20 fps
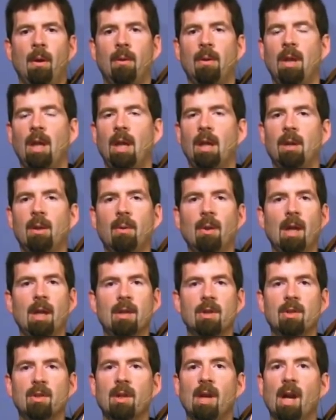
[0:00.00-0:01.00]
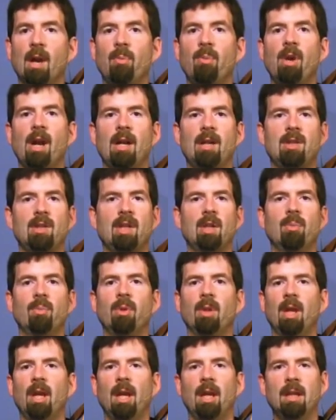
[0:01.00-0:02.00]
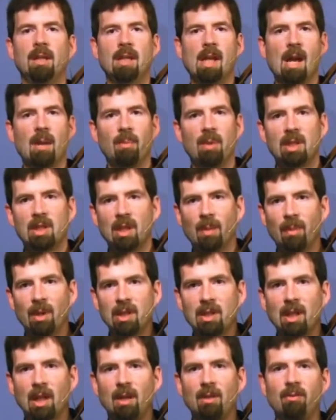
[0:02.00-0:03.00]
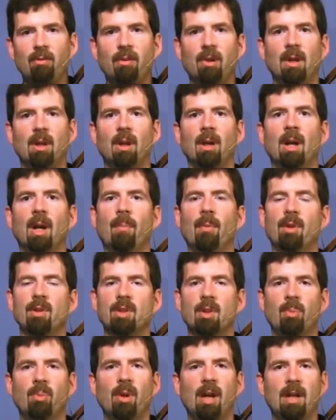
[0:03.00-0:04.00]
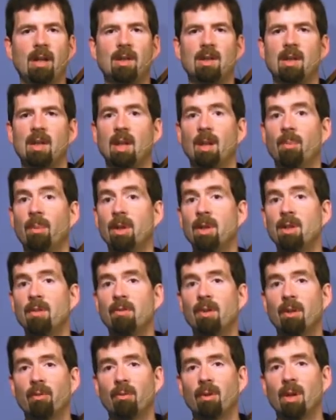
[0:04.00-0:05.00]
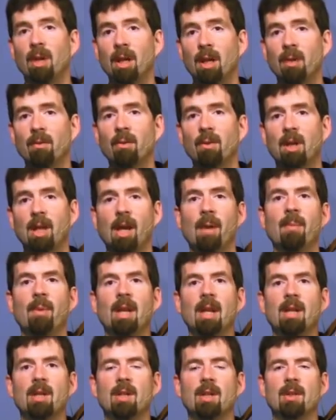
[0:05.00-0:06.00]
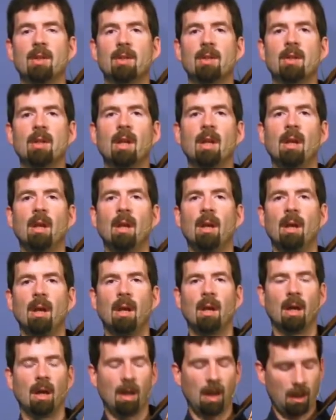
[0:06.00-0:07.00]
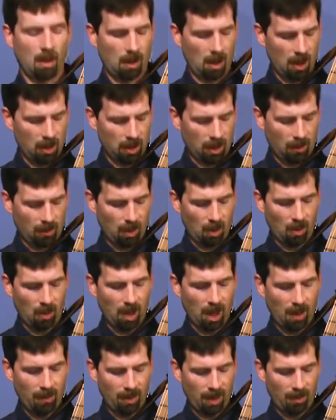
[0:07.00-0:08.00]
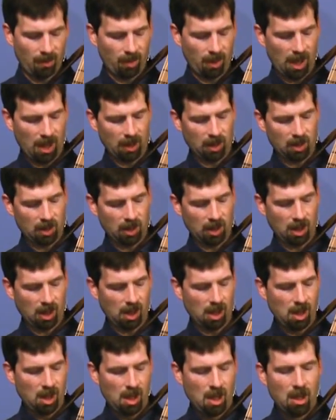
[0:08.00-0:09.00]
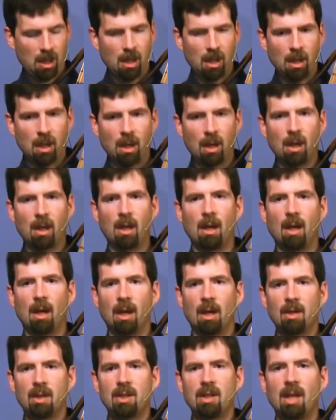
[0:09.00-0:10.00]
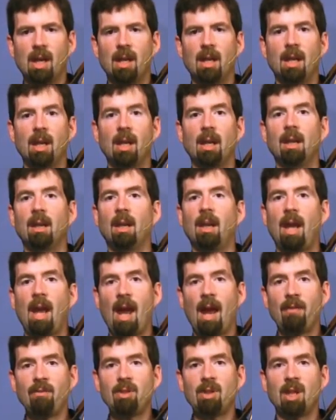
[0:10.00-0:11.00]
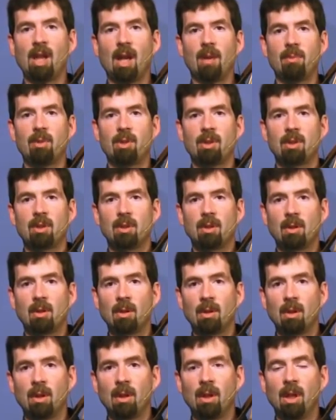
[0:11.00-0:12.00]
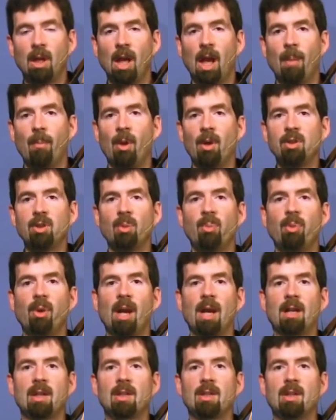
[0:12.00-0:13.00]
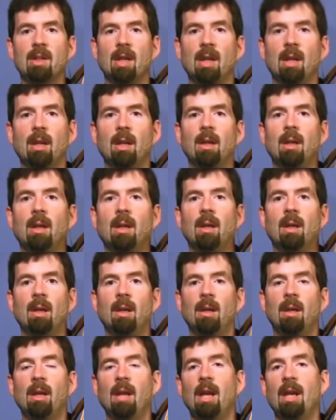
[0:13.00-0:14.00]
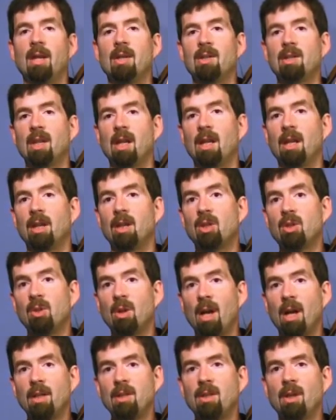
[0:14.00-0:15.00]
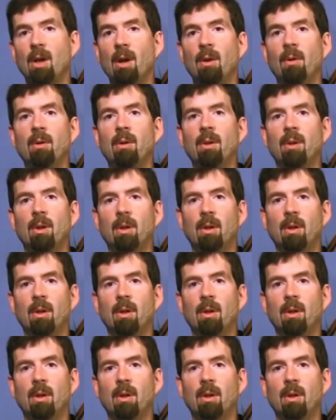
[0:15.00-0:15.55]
Okay, great. So now I'm practicing playing downbeats on my second finger. I'm also practicing a bunch of different interval combinations. As I'm going up, I'm practicing ascending half steps. I'm also practicing an ascending tritone.